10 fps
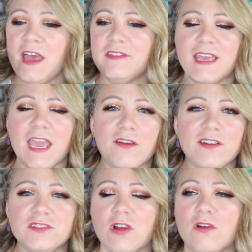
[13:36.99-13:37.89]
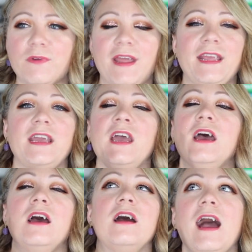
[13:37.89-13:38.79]
The character already,
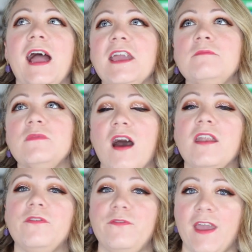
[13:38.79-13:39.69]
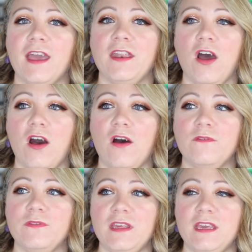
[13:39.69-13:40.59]
I am not a fan
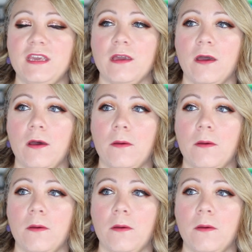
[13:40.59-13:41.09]
of the